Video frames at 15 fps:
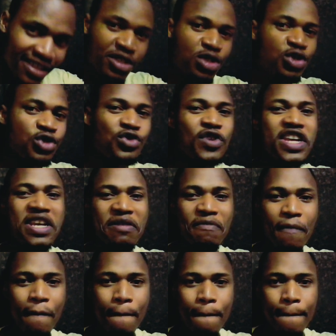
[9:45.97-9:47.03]
is a dream.
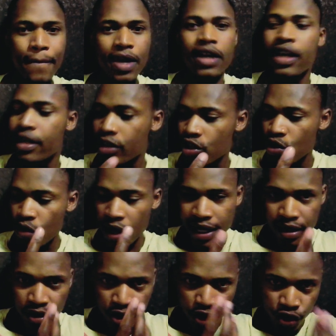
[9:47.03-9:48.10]
You are
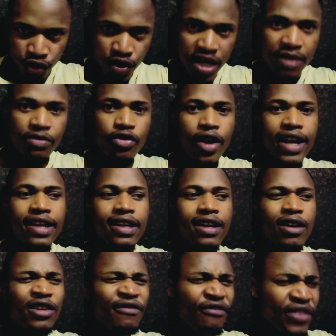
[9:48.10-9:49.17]
in a dream right
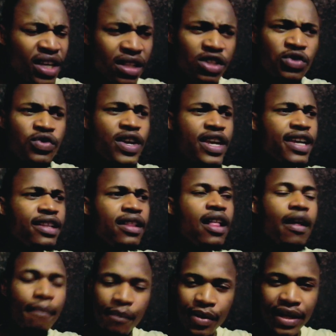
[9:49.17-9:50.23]
now. It feels real,
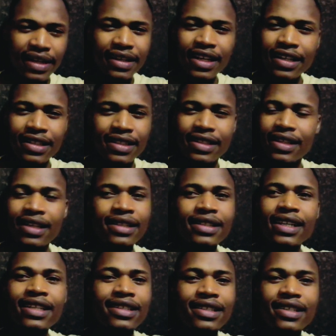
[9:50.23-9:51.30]
but it's
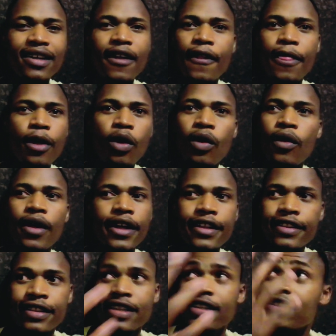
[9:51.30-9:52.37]

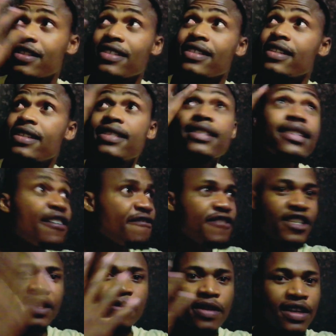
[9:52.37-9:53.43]
this stuff
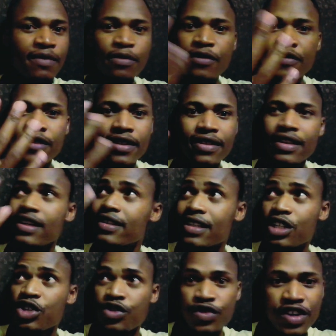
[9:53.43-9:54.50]
is made up of the things
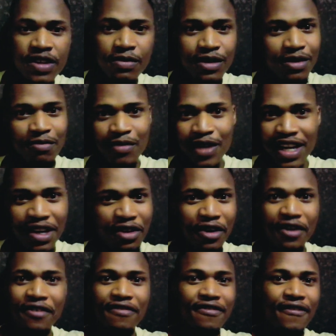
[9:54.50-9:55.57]
that dreams are made
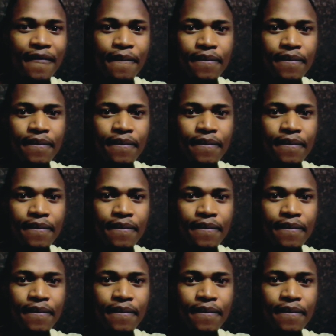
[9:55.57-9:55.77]
of.